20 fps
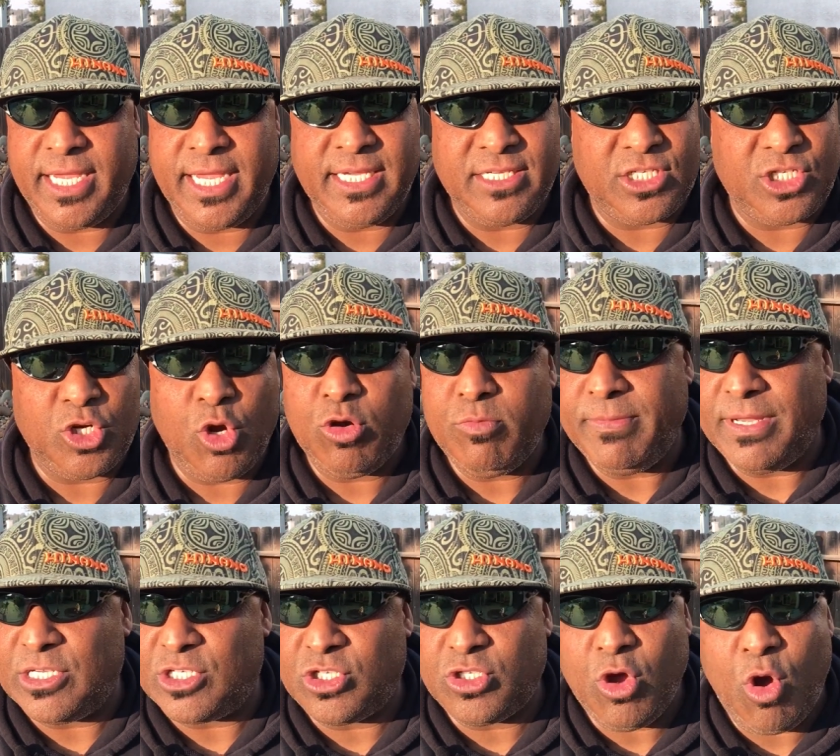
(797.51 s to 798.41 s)
he's showed
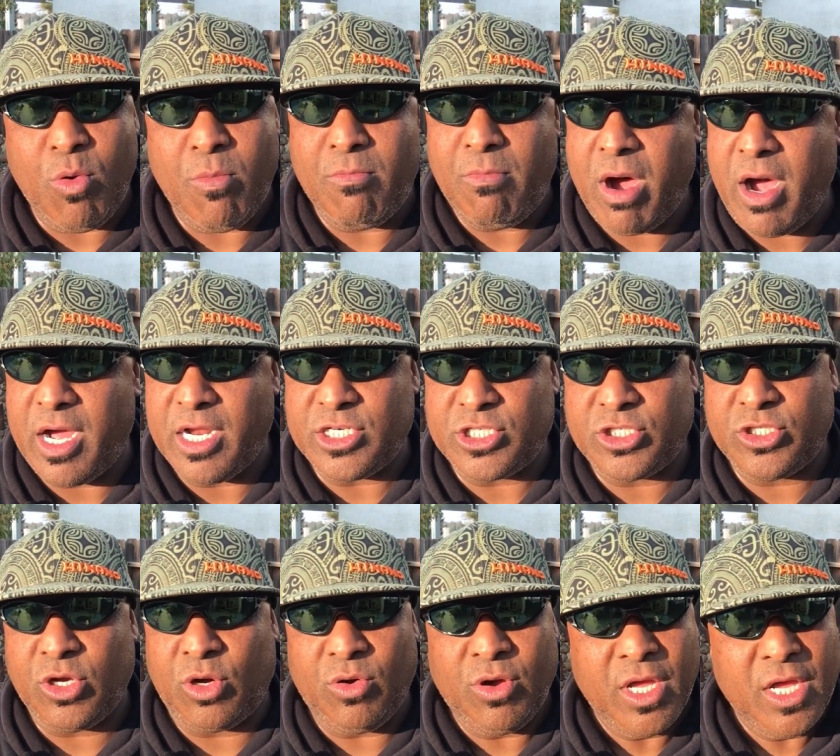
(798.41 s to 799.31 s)
me so much
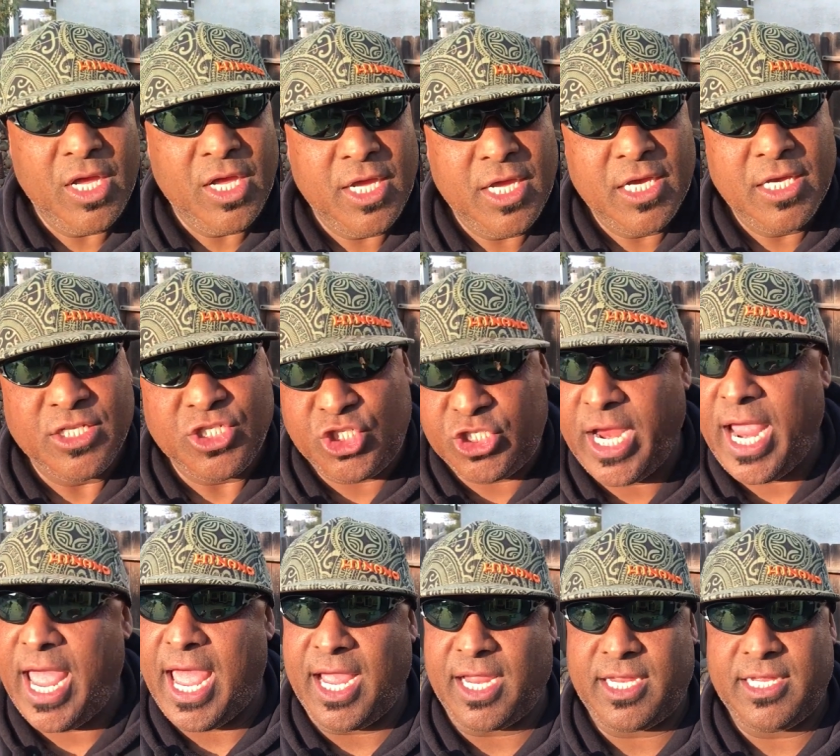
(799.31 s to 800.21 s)
so
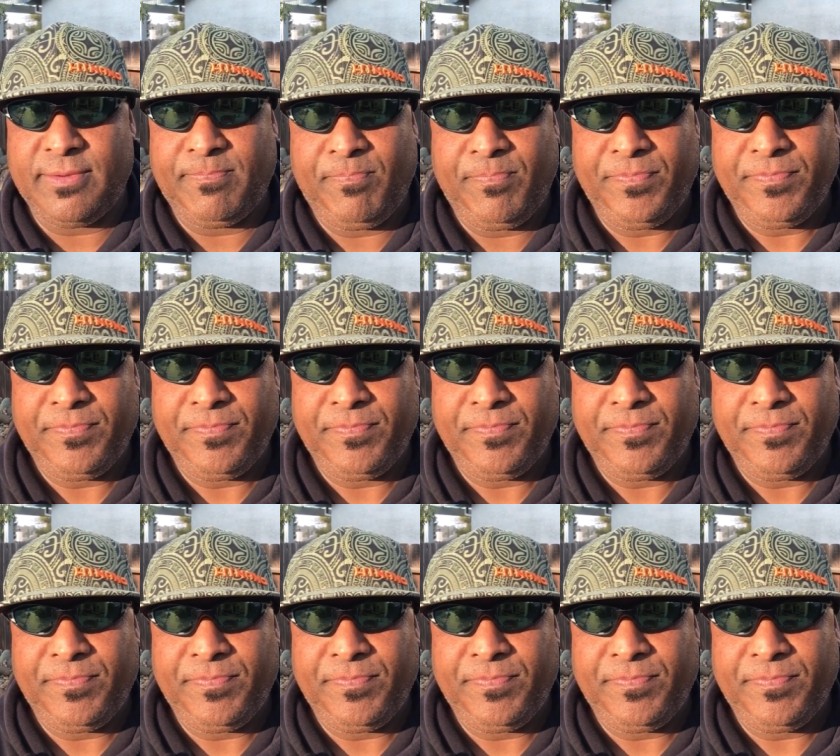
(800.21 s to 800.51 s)
Jaak